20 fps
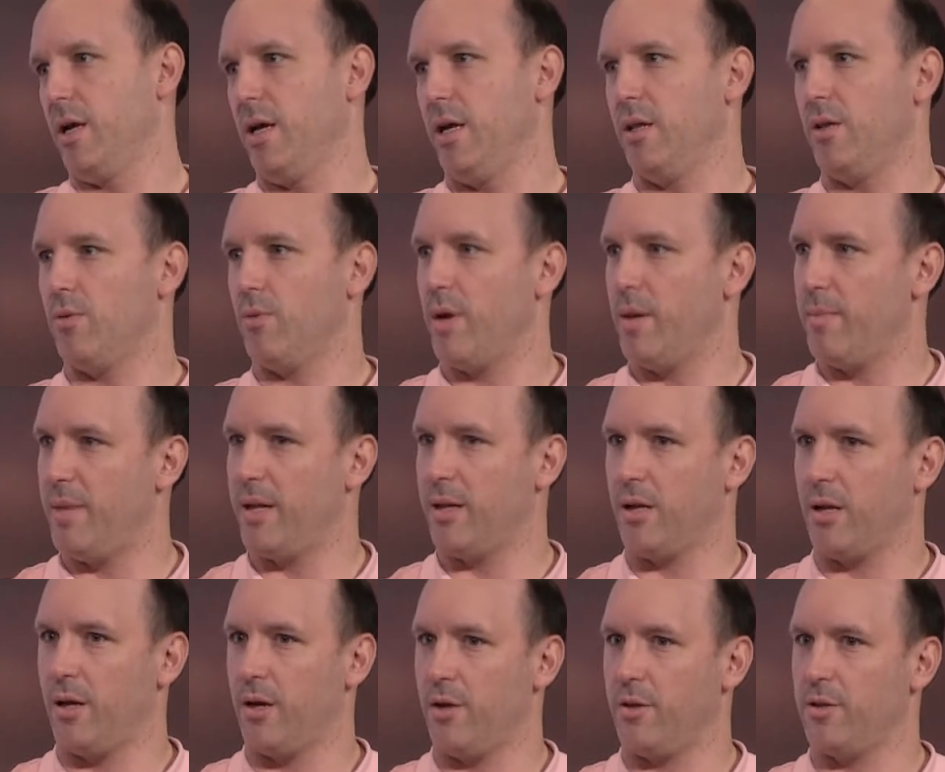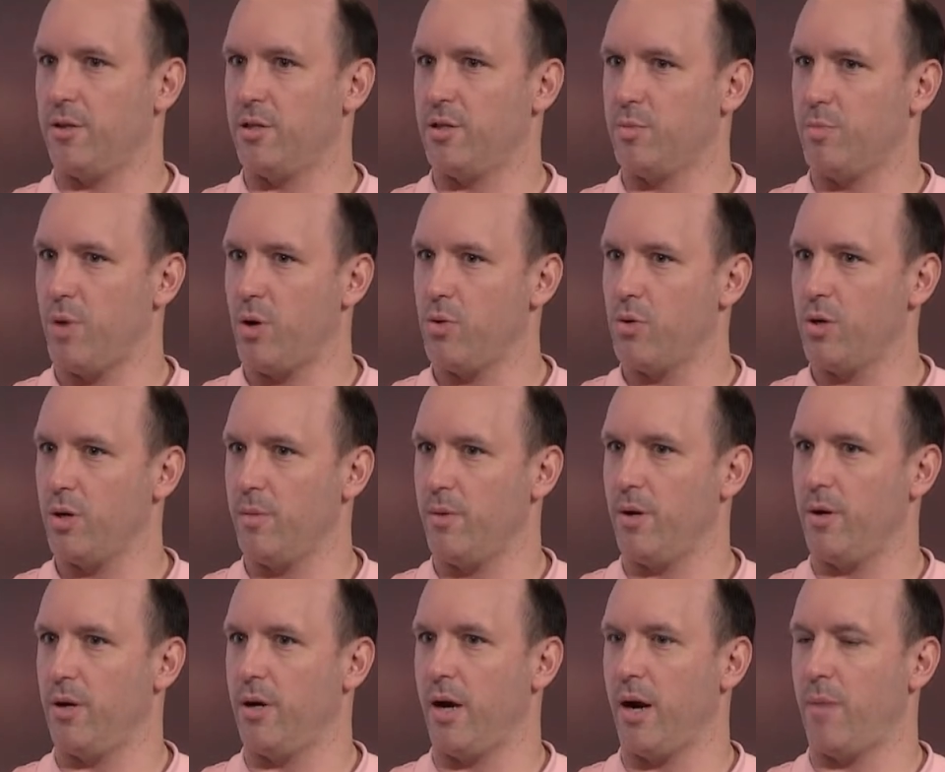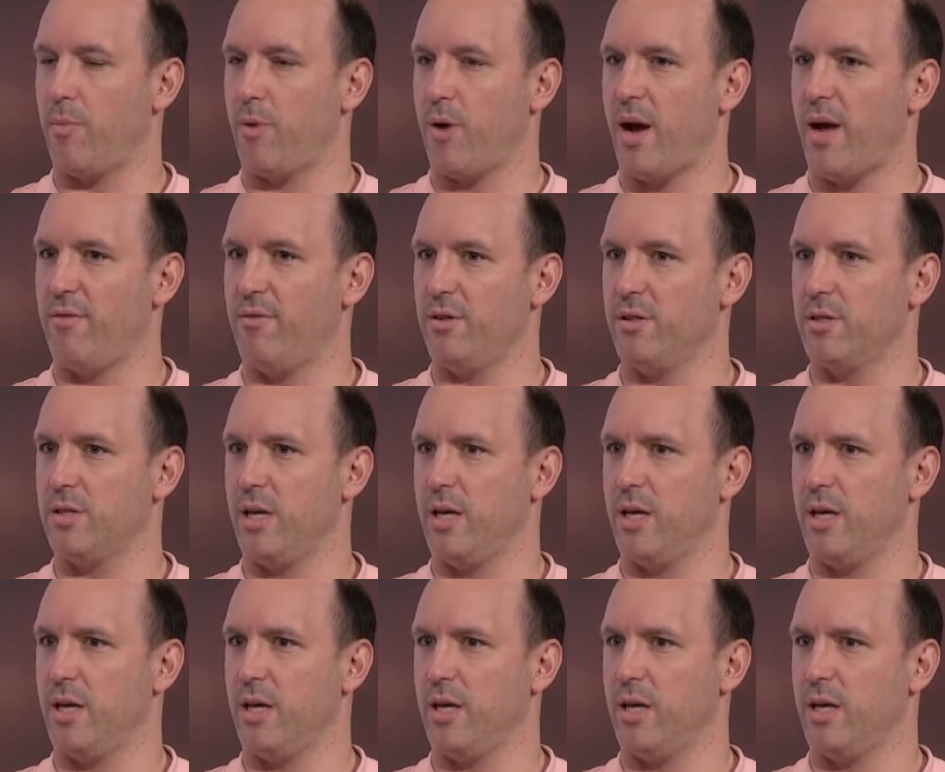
in the way mental health is spoken about in our province,